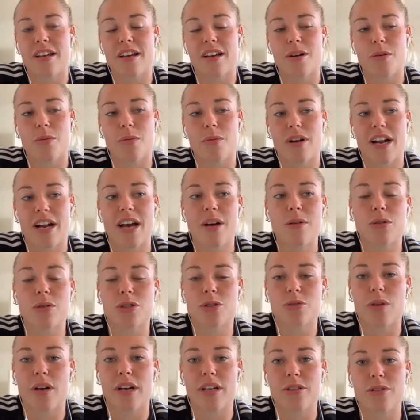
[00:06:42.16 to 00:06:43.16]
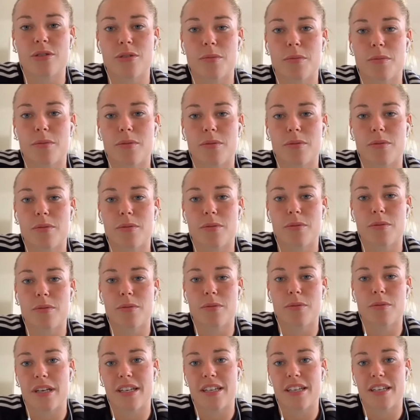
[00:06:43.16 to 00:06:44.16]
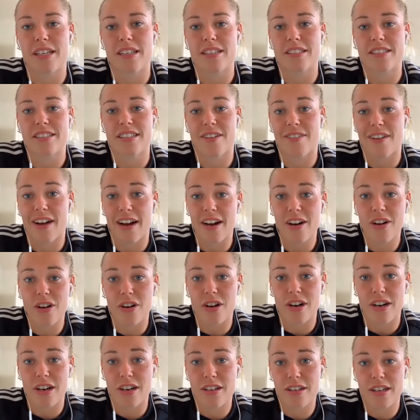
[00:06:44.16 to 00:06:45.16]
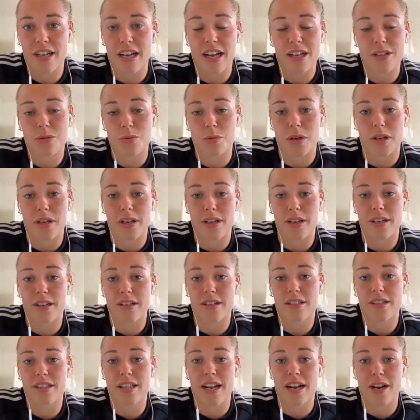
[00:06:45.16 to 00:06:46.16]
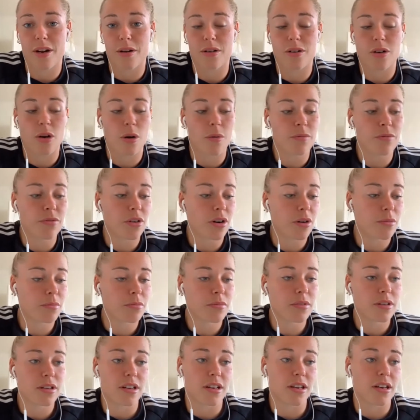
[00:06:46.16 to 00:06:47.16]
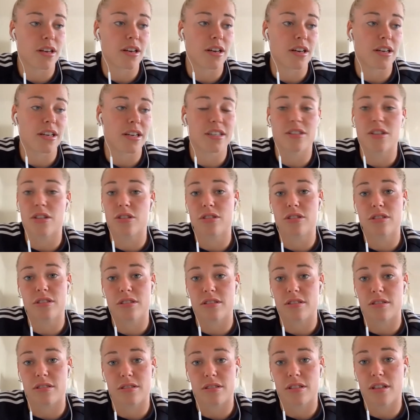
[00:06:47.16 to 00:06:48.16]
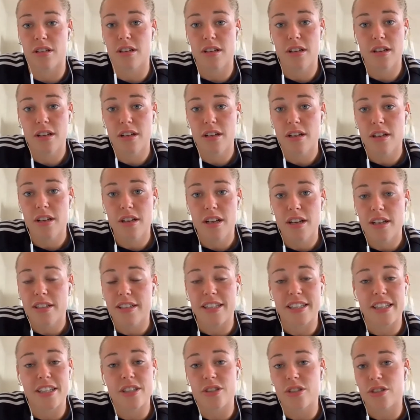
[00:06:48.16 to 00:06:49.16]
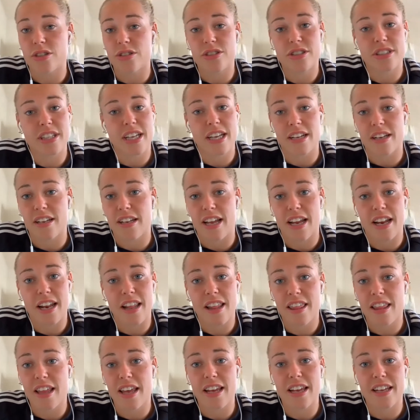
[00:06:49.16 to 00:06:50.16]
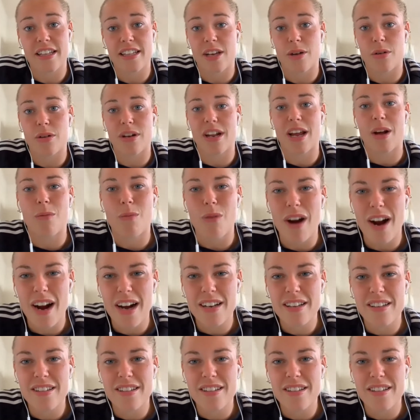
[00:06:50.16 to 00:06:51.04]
when I was trying to like speak Stavanger, as that I come from, they didn't understand anything, and they were like, what?